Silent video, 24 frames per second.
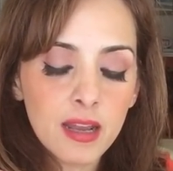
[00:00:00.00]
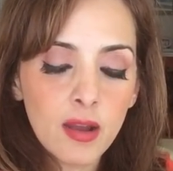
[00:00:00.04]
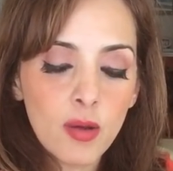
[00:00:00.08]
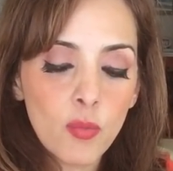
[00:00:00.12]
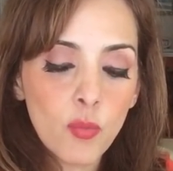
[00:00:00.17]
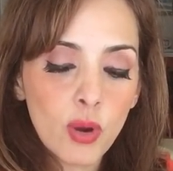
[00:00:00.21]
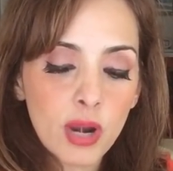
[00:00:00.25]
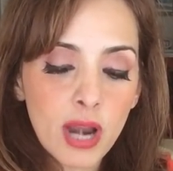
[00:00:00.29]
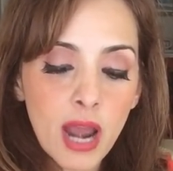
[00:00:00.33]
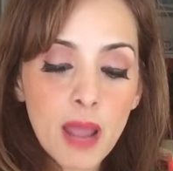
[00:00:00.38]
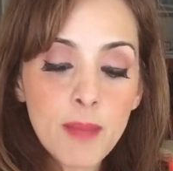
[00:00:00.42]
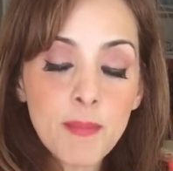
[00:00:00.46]

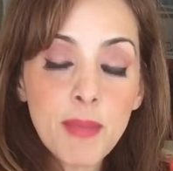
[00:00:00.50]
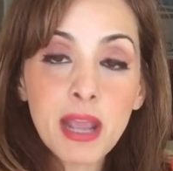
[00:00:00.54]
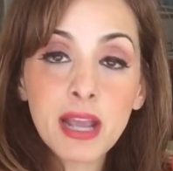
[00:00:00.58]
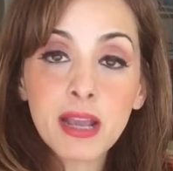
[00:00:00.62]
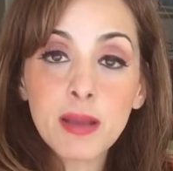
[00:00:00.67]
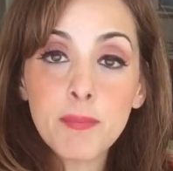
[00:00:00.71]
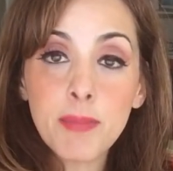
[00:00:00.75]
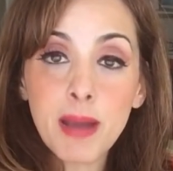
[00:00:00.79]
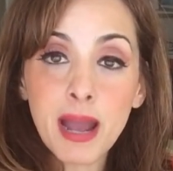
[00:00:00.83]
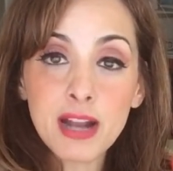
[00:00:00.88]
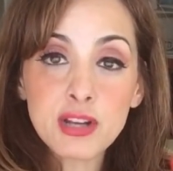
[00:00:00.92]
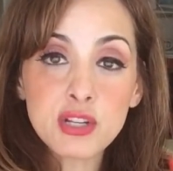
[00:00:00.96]
When I make
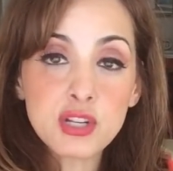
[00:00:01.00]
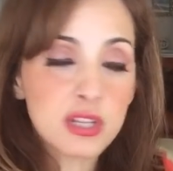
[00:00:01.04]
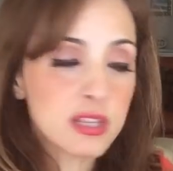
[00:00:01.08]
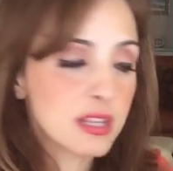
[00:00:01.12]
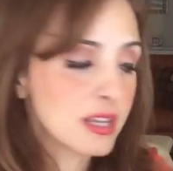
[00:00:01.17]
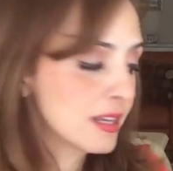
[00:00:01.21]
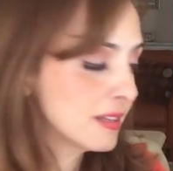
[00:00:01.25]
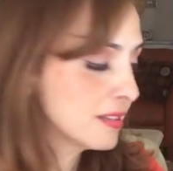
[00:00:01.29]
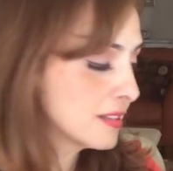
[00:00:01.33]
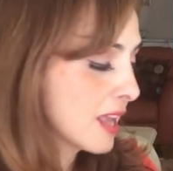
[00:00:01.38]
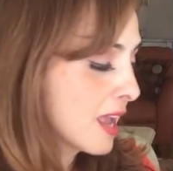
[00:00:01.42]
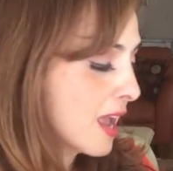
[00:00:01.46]
a batch of
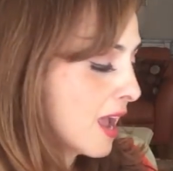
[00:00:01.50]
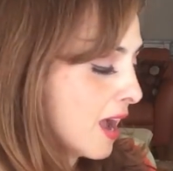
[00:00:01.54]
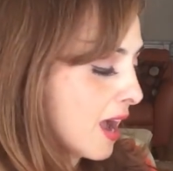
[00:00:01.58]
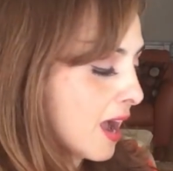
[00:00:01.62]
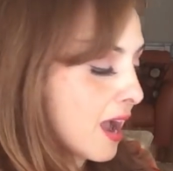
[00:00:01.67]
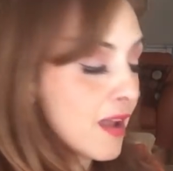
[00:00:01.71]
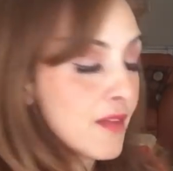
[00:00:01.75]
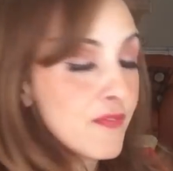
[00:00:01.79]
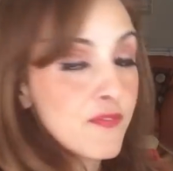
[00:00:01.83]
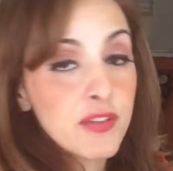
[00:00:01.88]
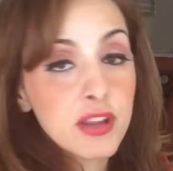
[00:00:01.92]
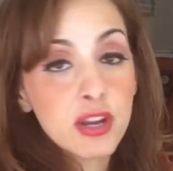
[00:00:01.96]
this,
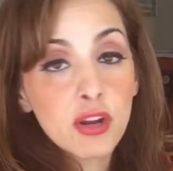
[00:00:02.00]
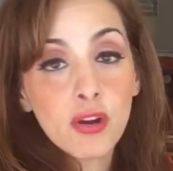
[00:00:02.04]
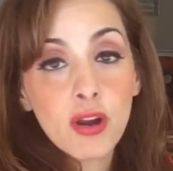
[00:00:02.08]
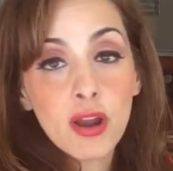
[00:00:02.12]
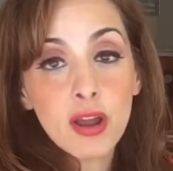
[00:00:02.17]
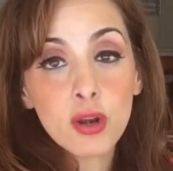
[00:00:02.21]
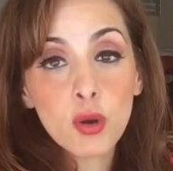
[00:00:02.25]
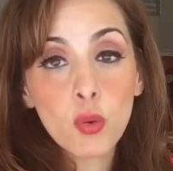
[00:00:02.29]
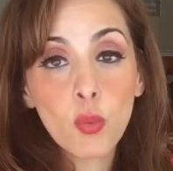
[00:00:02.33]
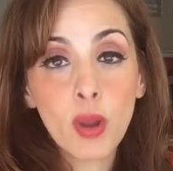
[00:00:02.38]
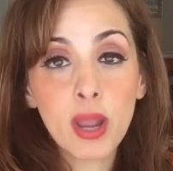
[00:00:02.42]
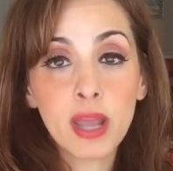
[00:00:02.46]
I figure
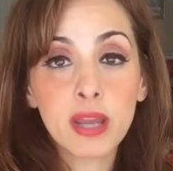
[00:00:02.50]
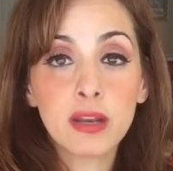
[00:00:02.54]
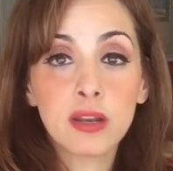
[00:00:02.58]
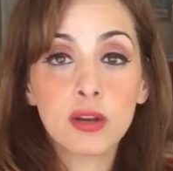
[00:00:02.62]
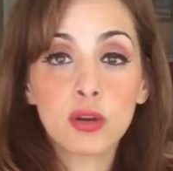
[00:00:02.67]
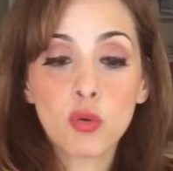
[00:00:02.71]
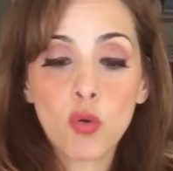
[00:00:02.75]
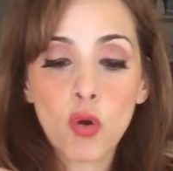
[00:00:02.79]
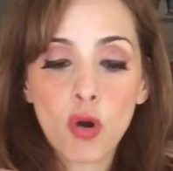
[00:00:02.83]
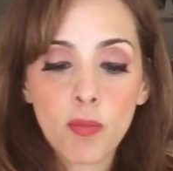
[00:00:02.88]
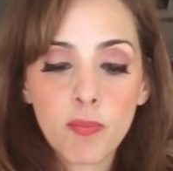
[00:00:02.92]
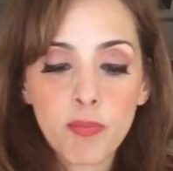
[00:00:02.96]
out a way to
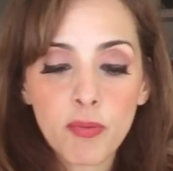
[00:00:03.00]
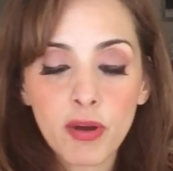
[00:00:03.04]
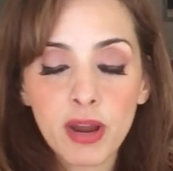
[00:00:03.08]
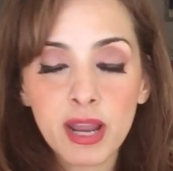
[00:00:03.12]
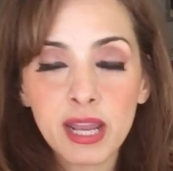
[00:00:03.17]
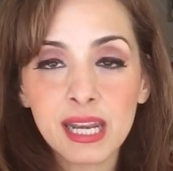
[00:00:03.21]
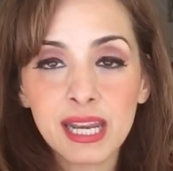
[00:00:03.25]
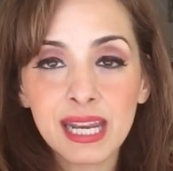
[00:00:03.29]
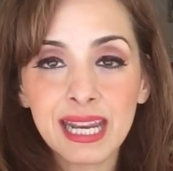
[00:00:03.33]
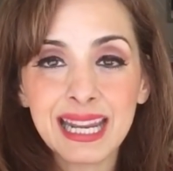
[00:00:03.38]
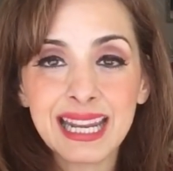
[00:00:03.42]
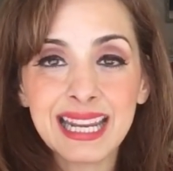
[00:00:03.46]

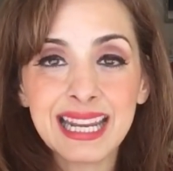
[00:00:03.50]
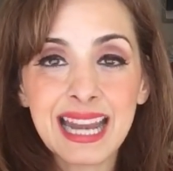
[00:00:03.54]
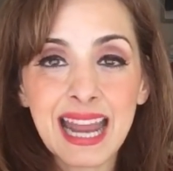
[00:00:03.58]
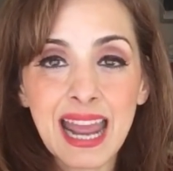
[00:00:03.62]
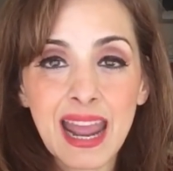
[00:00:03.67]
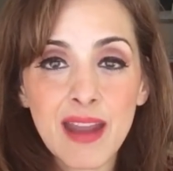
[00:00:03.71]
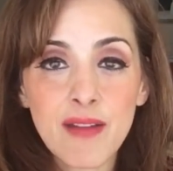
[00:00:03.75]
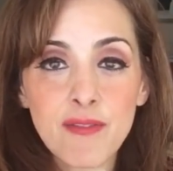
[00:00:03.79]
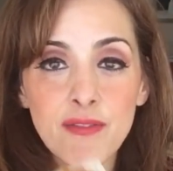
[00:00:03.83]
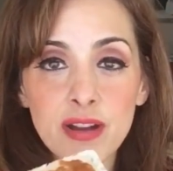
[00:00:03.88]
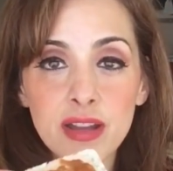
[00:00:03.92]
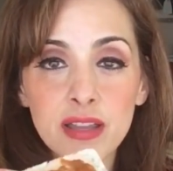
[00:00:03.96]
incorporate it in
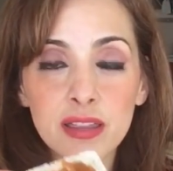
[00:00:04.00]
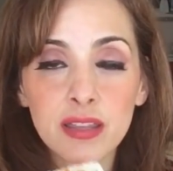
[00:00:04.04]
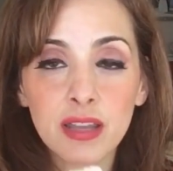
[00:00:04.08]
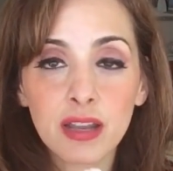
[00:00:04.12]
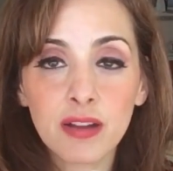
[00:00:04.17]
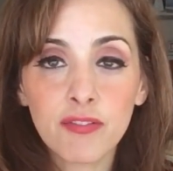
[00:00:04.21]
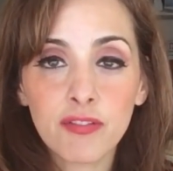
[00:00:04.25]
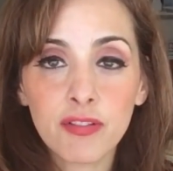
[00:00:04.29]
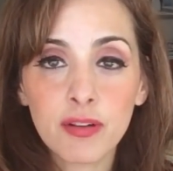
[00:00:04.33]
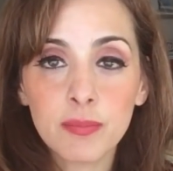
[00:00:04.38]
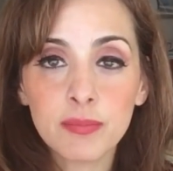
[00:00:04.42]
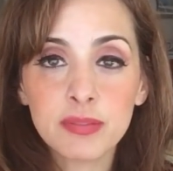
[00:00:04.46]

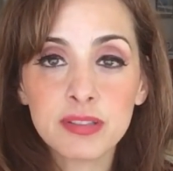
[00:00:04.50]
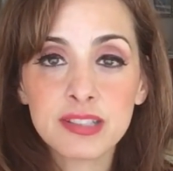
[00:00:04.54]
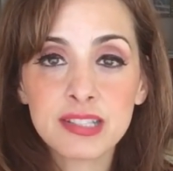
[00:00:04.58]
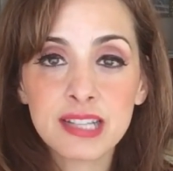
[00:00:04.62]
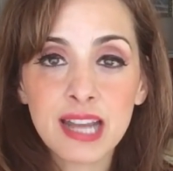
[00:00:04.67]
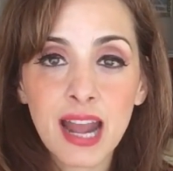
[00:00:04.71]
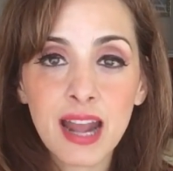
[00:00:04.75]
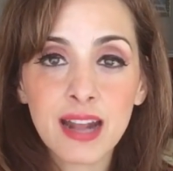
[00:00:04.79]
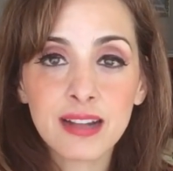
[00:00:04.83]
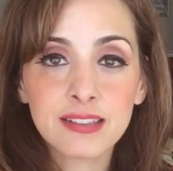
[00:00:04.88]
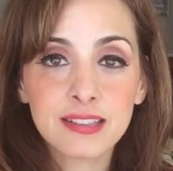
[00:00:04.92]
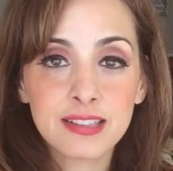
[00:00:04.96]
everything from
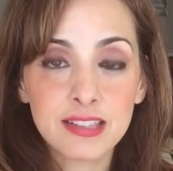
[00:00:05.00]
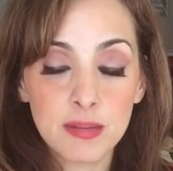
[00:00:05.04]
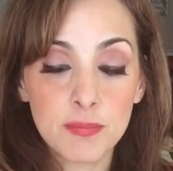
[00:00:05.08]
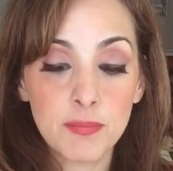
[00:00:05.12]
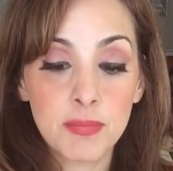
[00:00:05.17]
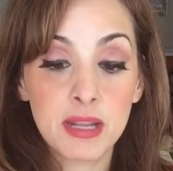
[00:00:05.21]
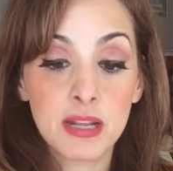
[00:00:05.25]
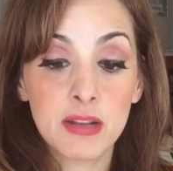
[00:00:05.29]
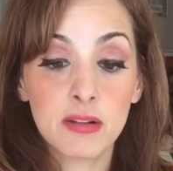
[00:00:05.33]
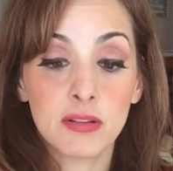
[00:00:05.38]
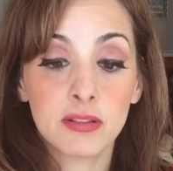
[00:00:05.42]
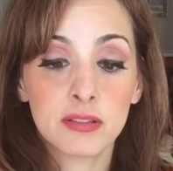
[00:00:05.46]
snacks to
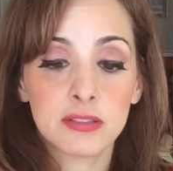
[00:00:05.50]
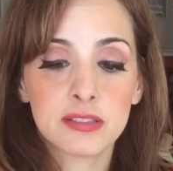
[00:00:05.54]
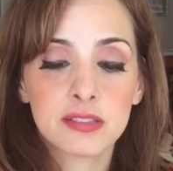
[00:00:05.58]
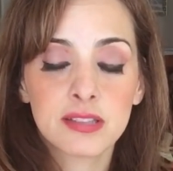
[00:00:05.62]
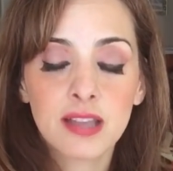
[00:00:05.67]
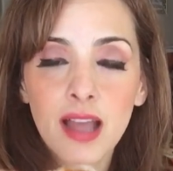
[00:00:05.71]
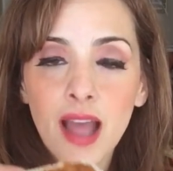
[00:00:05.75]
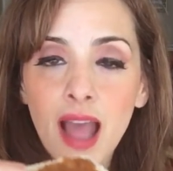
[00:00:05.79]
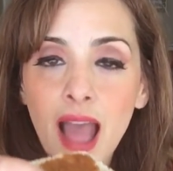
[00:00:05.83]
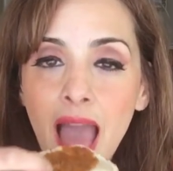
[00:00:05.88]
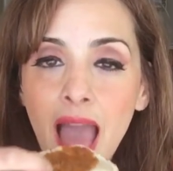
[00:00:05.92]
meals.